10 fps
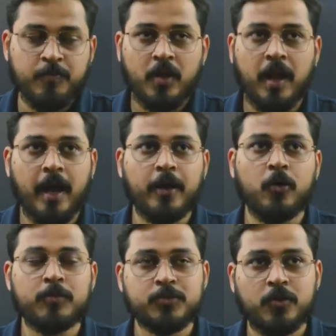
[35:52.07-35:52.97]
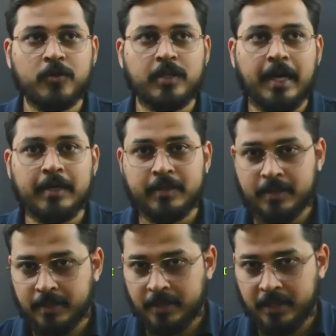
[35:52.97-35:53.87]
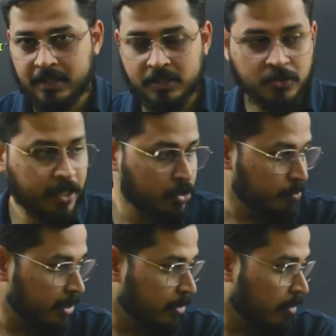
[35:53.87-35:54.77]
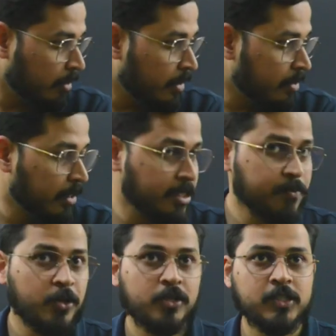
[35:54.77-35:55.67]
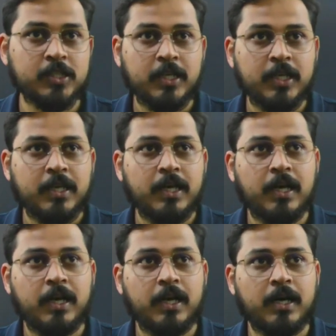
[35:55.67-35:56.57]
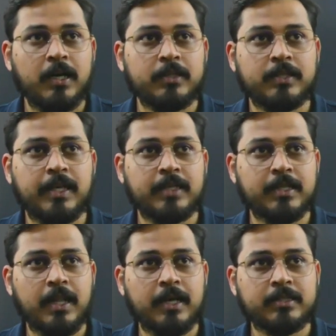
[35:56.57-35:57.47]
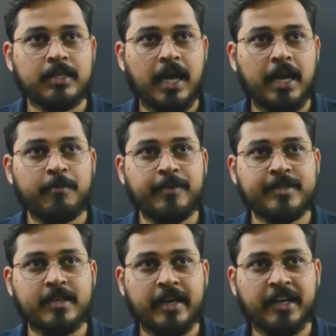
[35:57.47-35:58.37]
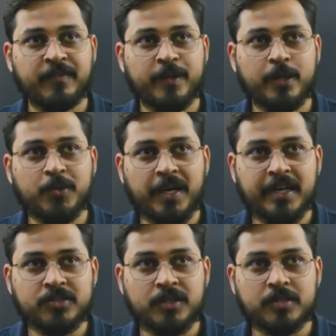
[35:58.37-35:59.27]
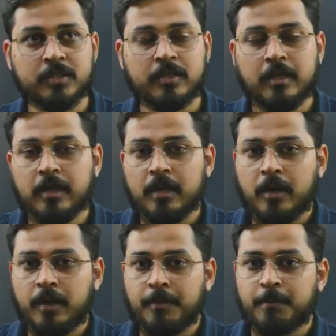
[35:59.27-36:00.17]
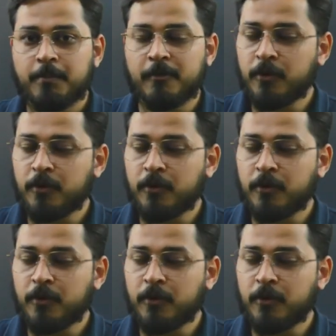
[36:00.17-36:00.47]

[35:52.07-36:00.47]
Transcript: I hope so that it is going to be clear, guys, because the next class I will be starting with a new data structure. Before